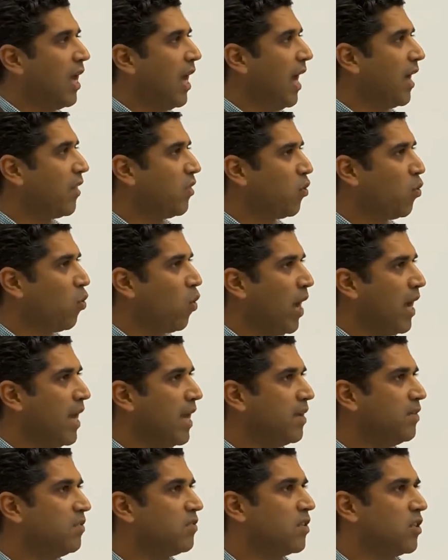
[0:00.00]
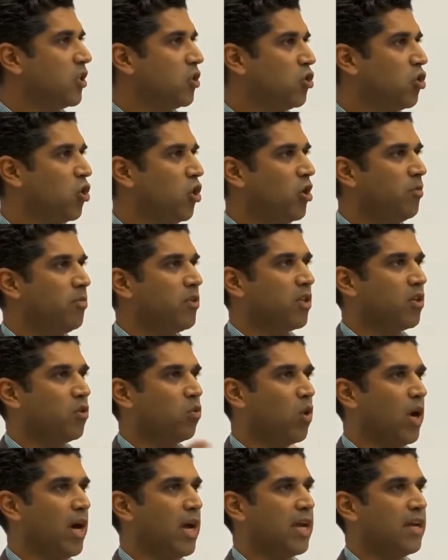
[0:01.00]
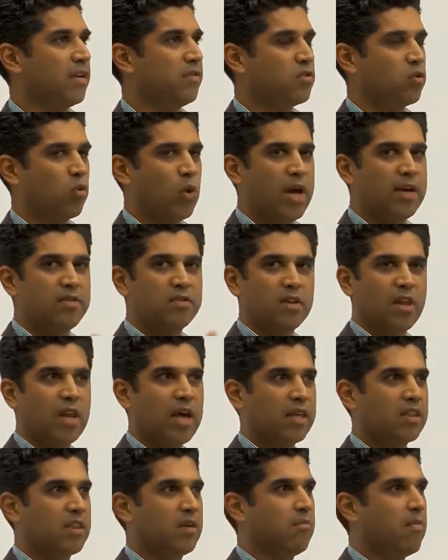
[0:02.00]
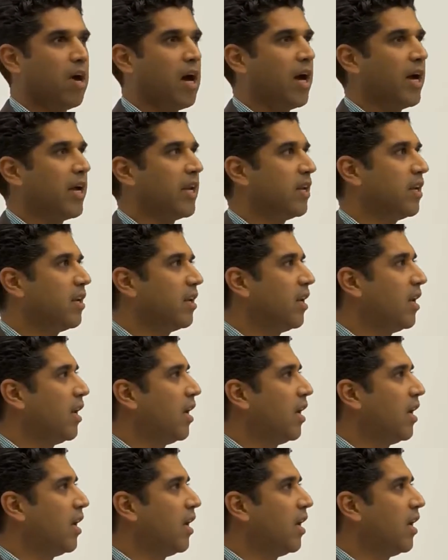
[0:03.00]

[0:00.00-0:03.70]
and the waves and the turbulent waves, the waves are like the mind